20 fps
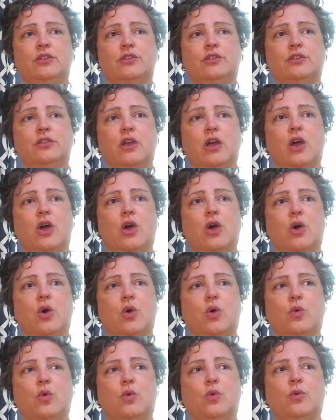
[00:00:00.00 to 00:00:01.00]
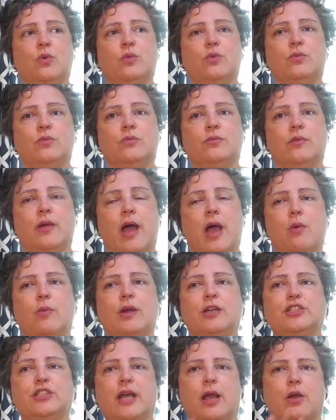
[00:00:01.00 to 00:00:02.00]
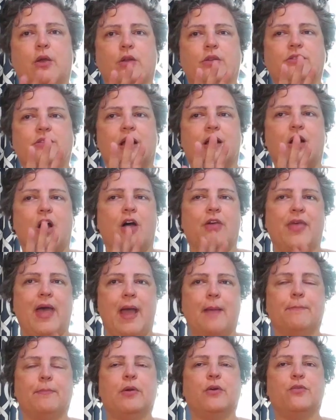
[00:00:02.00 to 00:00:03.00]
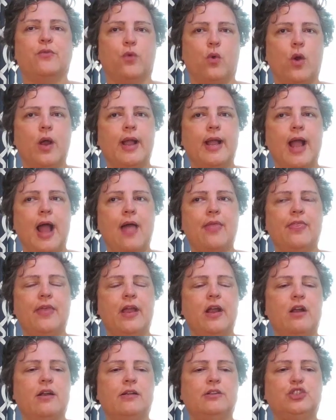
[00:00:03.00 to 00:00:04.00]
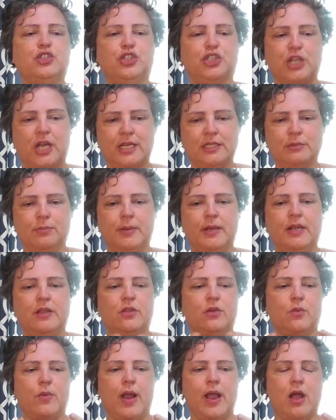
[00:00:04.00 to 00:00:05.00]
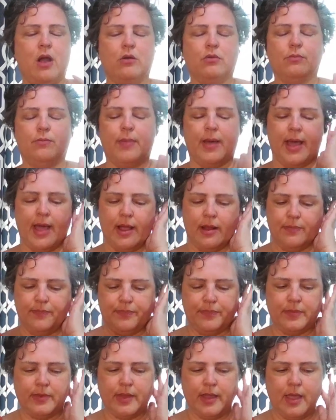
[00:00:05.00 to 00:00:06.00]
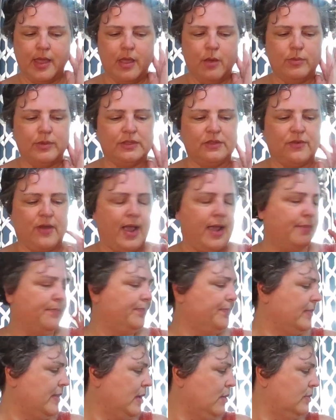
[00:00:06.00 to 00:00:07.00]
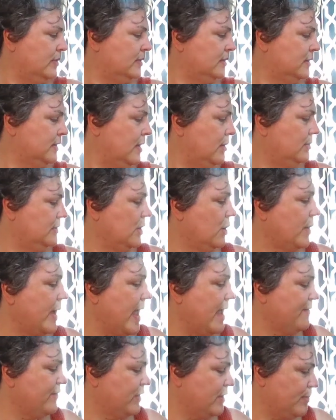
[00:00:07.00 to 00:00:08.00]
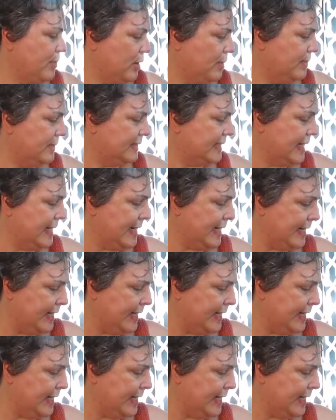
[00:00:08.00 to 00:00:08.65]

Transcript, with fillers: So I wished I had done all that before I got there and just been in the round, but it was fine. It was it was okay for the purpose I